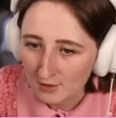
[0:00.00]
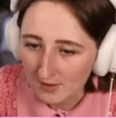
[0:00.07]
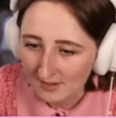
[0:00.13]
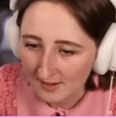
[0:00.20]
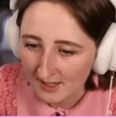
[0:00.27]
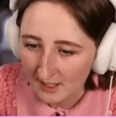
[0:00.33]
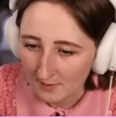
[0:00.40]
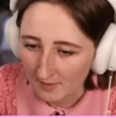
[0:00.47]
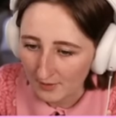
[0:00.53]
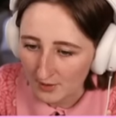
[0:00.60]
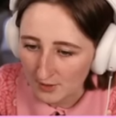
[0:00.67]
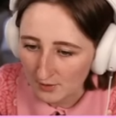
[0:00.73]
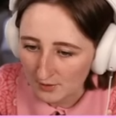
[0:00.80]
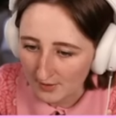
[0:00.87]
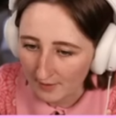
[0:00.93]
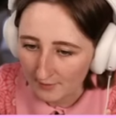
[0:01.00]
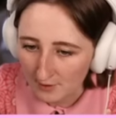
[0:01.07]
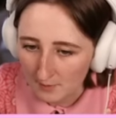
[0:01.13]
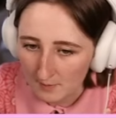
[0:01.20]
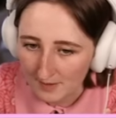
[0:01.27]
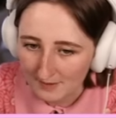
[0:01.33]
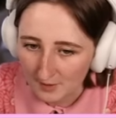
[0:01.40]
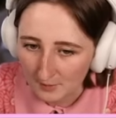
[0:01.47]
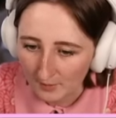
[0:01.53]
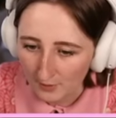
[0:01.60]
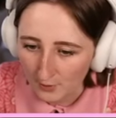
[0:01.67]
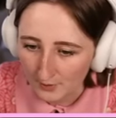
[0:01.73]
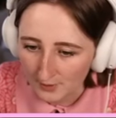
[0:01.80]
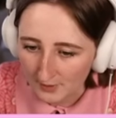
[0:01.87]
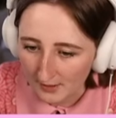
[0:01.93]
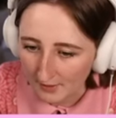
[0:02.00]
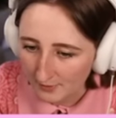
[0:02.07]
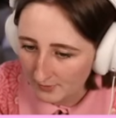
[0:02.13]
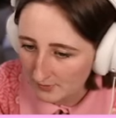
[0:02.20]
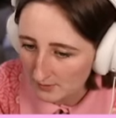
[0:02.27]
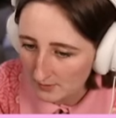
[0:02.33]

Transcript: excited about the new stuff to be messing with old stuff.